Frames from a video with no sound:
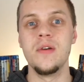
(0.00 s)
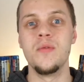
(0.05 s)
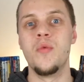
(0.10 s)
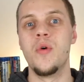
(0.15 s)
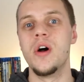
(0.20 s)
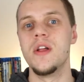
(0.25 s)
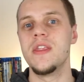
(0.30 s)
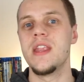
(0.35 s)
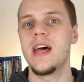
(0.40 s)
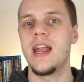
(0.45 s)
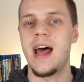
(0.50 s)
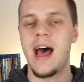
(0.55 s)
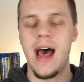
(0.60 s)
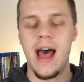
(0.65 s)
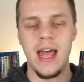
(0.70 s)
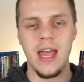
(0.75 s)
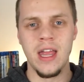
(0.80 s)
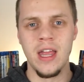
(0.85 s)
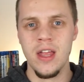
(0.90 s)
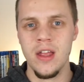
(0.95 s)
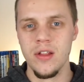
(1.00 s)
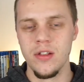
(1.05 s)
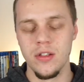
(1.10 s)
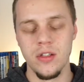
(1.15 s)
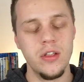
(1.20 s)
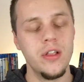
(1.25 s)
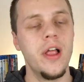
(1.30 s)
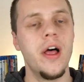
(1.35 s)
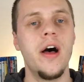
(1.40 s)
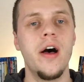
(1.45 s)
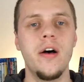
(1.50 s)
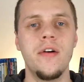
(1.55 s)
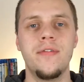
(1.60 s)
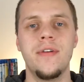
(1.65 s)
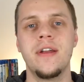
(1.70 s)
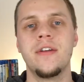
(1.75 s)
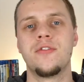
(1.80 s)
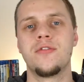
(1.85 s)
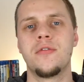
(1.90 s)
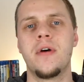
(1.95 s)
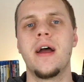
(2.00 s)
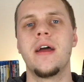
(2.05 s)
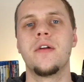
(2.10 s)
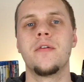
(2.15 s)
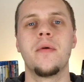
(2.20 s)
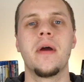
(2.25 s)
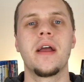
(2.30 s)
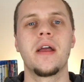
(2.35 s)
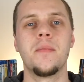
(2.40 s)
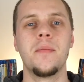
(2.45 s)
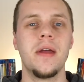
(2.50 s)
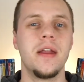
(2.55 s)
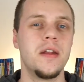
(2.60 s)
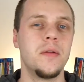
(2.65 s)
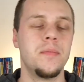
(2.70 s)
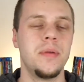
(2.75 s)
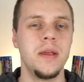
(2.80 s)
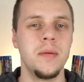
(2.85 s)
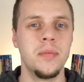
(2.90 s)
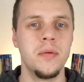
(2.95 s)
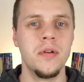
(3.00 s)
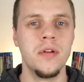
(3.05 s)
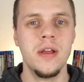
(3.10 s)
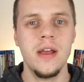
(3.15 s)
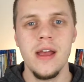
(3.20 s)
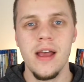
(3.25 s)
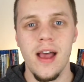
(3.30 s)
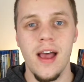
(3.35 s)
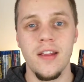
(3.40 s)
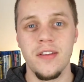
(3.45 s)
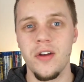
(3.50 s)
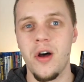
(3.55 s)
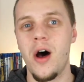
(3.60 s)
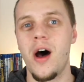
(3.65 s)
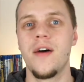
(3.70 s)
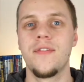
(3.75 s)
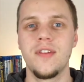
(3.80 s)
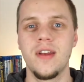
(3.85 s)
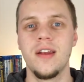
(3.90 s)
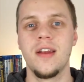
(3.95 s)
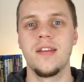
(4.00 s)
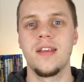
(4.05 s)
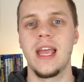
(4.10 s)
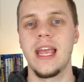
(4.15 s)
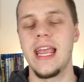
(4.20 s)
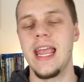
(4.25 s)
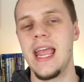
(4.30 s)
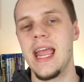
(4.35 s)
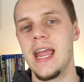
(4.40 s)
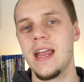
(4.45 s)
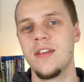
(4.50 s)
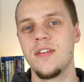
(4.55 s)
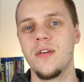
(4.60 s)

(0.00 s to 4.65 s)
one that I love and try to recommend to people as often as I can.